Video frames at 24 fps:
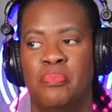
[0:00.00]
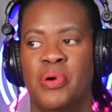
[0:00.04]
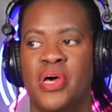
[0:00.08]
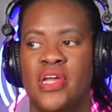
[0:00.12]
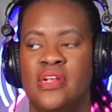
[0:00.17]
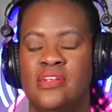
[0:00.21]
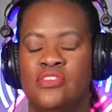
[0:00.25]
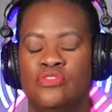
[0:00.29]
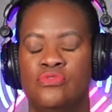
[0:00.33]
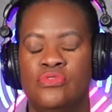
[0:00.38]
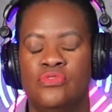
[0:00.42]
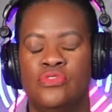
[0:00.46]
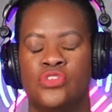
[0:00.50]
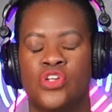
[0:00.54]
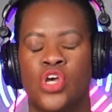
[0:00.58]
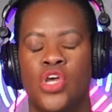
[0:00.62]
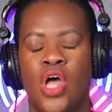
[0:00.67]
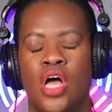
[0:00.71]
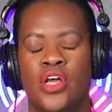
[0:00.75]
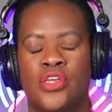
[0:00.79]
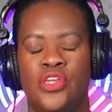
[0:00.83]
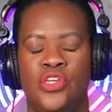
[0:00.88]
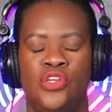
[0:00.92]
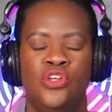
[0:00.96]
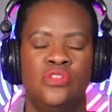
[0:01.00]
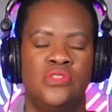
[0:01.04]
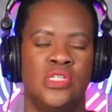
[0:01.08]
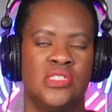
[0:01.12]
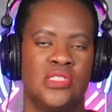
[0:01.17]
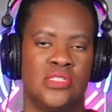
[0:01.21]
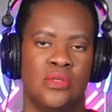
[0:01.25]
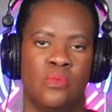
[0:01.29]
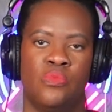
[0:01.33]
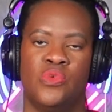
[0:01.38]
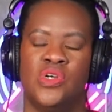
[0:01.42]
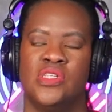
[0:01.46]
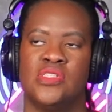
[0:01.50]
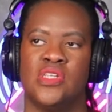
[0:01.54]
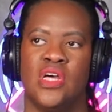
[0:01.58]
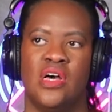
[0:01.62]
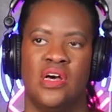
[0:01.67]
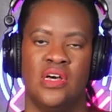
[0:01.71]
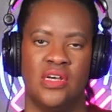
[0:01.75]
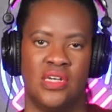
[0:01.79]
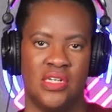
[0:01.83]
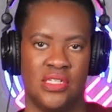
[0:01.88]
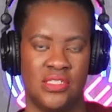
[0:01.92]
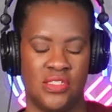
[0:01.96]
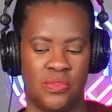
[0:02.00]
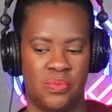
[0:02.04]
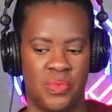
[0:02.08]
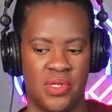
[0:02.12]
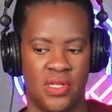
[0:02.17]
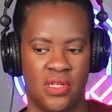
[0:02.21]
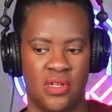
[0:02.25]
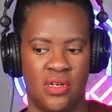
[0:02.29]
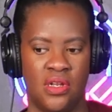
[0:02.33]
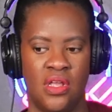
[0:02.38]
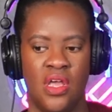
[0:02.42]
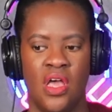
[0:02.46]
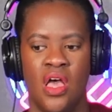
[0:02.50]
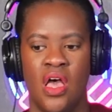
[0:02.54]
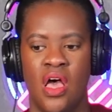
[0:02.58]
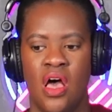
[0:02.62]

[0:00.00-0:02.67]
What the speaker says: But accusing someone's husband